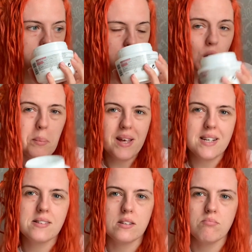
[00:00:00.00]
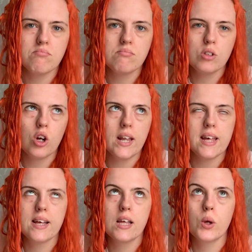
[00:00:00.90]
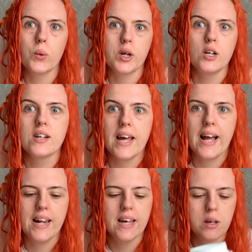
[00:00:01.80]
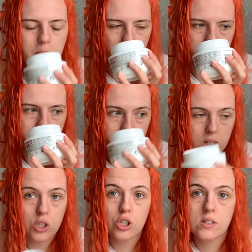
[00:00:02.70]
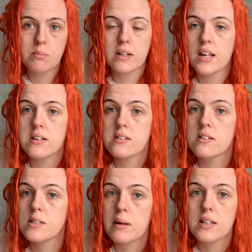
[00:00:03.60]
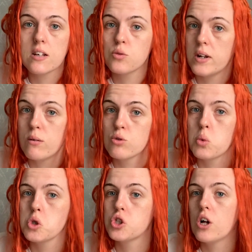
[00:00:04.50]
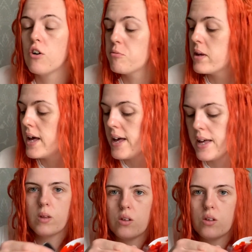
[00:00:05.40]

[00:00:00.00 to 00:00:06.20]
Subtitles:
Not amazing, not like coconut like I like, but it does smell nice, and it smelled nice when I was washing it off my hair.